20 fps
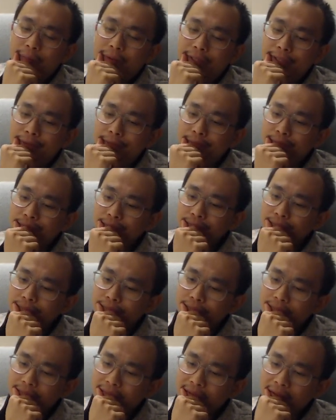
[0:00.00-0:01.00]
But
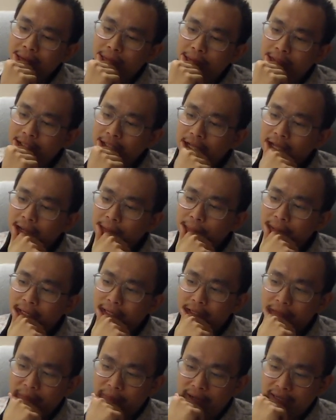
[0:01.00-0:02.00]
mistake I made
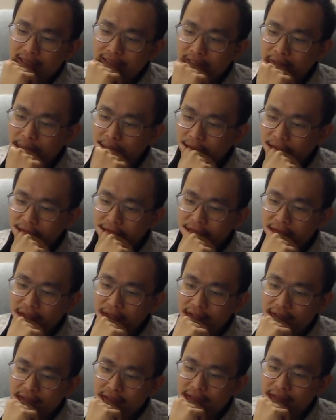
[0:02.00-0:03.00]
in the past couple of
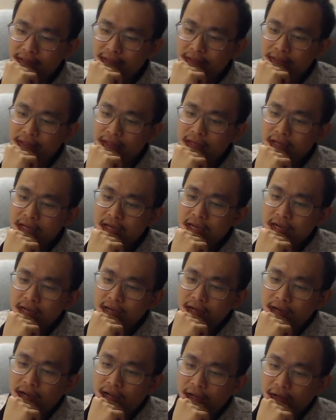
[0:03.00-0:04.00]
days is
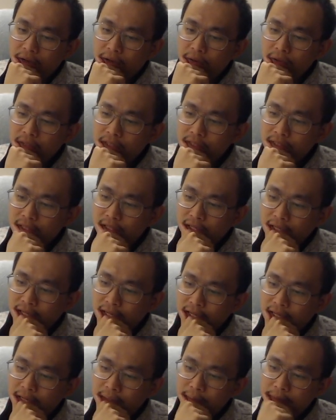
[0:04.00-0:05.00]

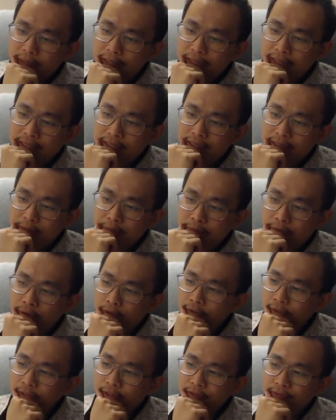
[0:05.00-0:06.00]
I kept getting
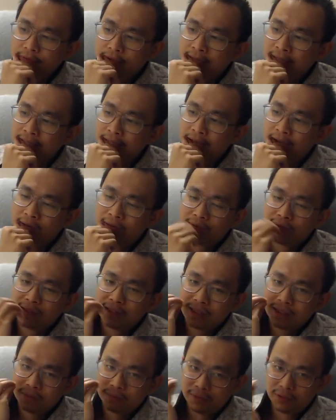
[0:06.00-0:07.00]
impulsive and not
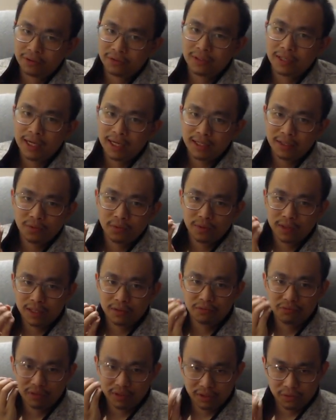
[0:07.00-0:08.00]
communicating what I
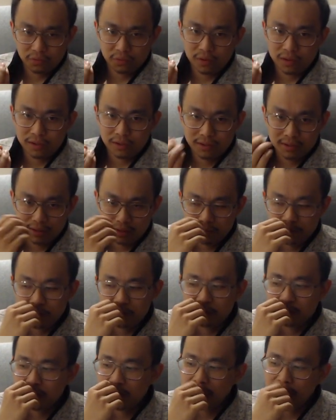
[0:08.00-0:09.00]
really wanted to
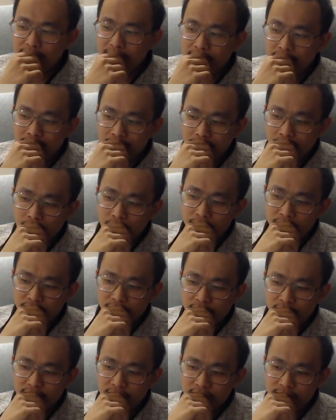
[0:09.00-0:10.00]
communicate in a lot of
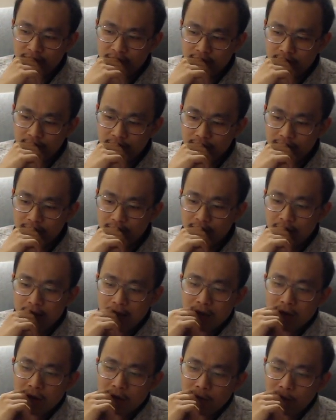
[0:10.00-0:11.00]
conversations,
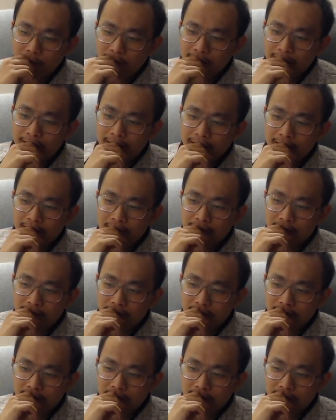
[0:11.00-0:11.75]
or letting